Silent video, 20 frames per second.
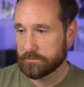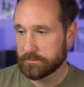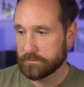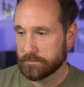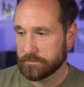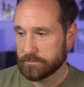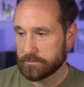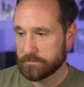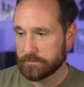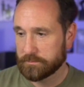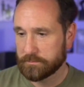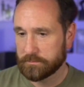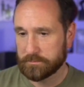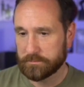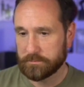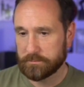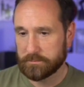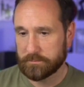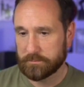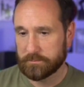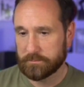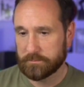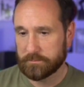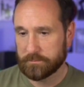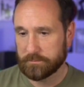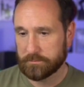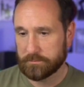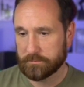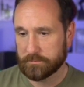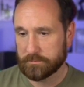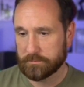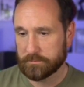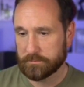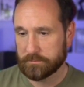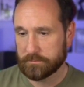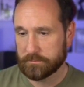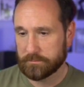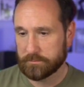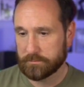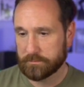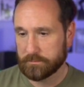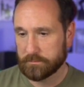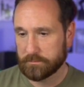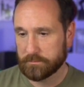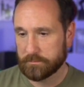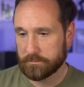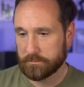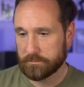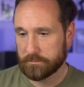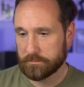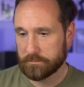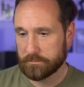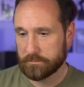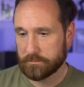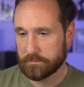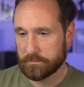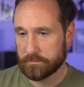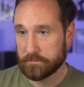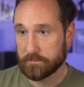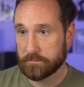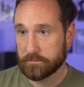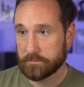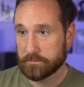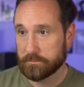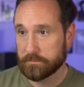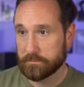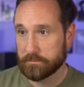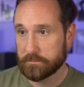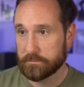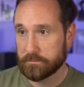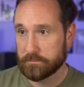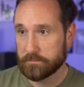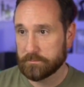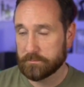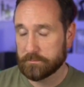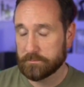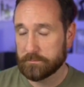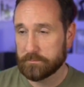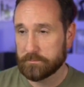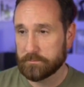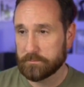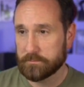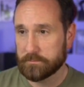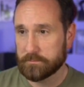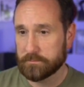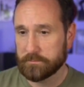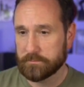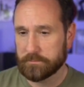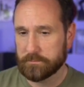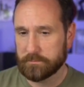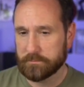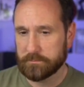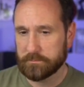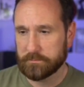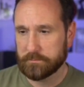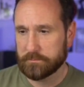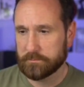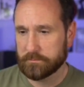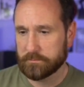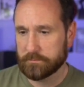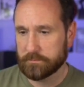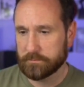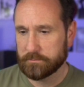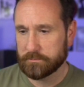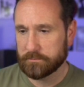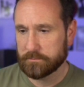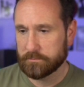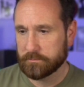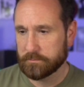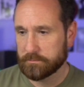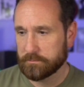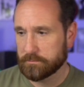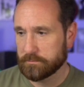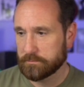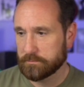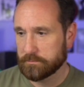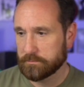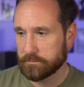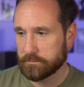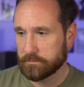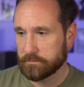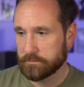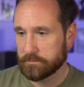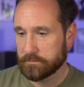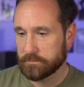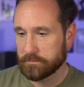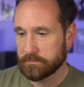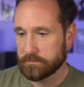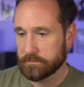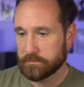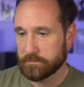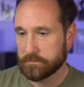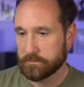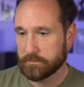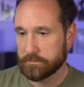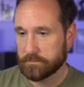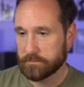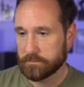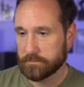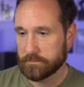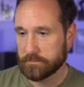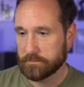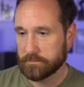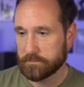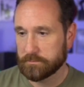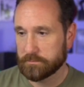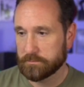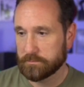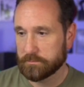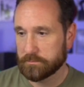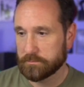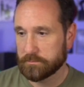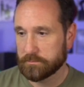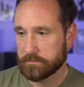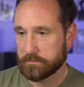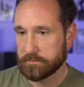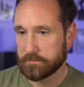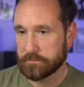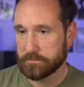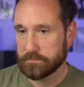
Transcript: The person shown says nothing.